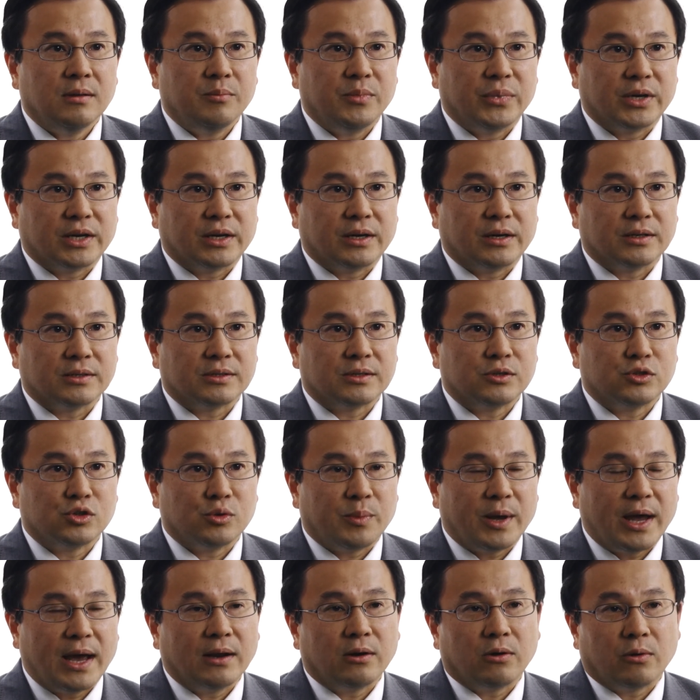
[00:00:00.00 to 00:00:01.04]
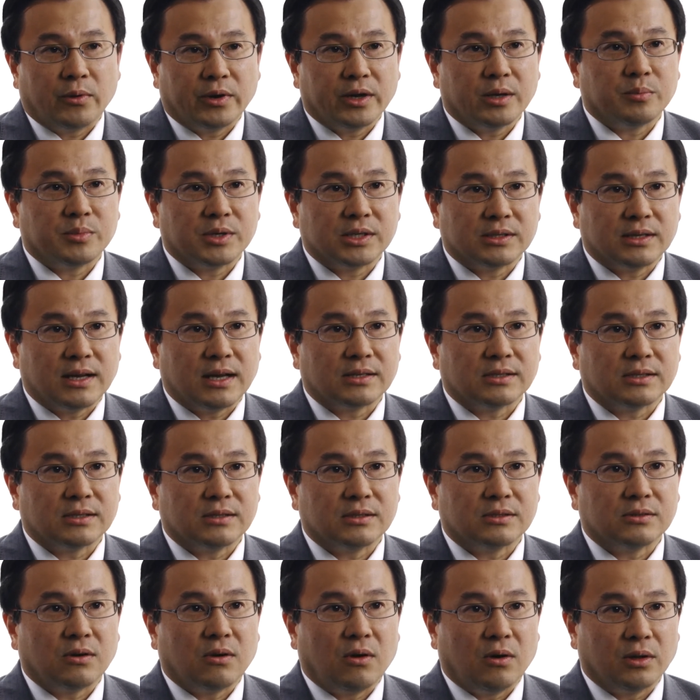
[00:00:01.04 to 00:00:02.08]
because Japan already
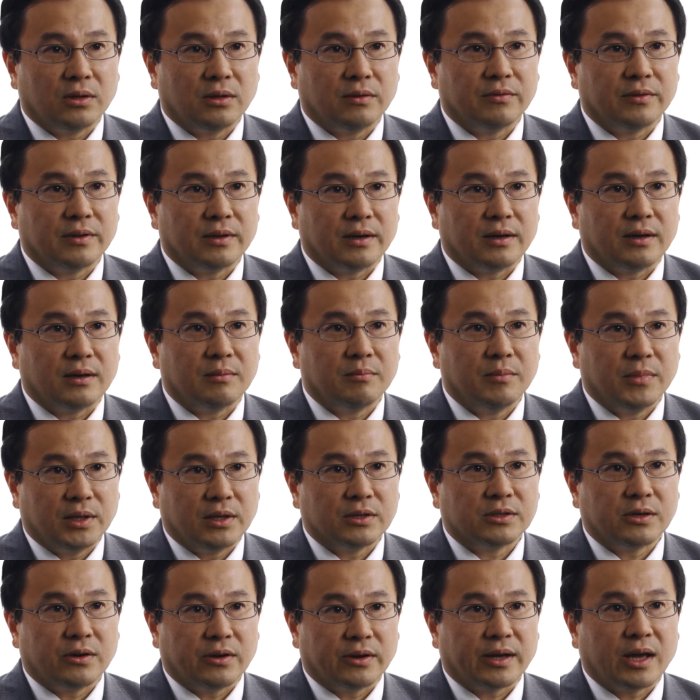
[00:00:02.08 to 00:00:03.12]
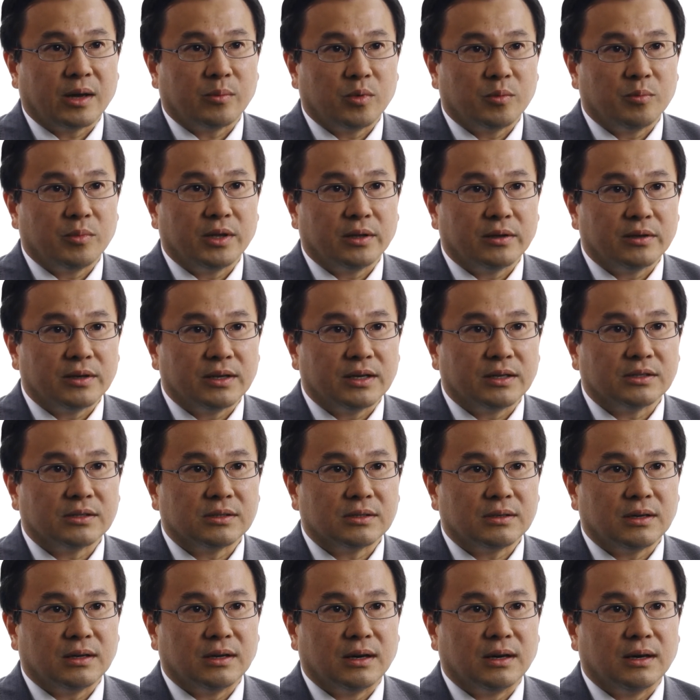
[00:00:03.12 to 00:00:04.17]
possesses all of the military
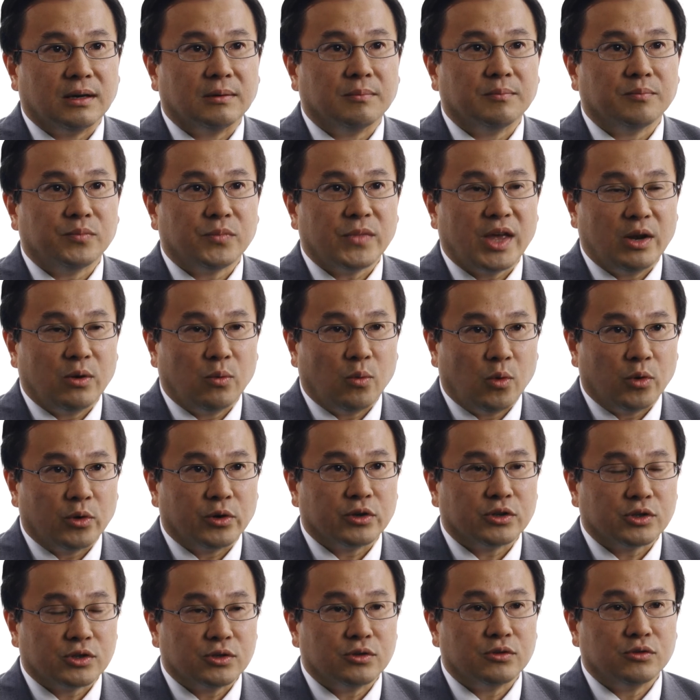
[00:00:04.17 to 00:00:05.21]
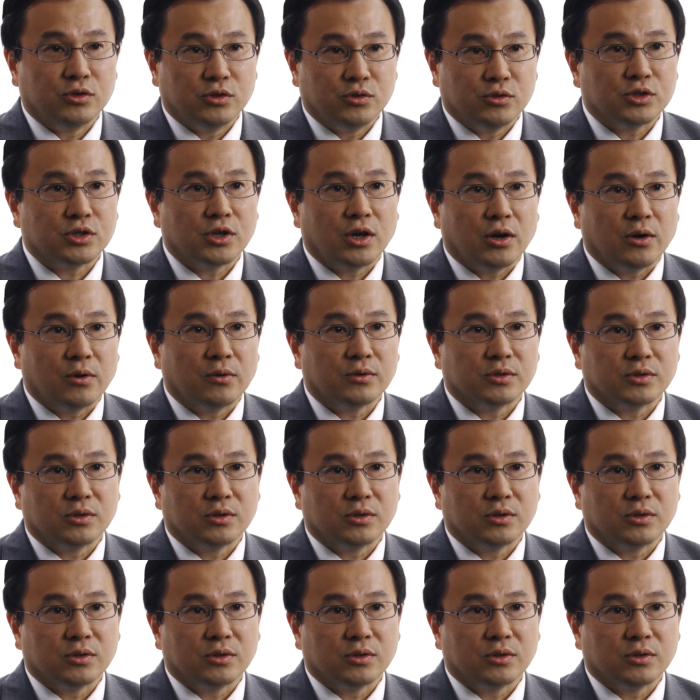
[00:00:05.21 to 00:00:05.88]
capabilities in order to do so.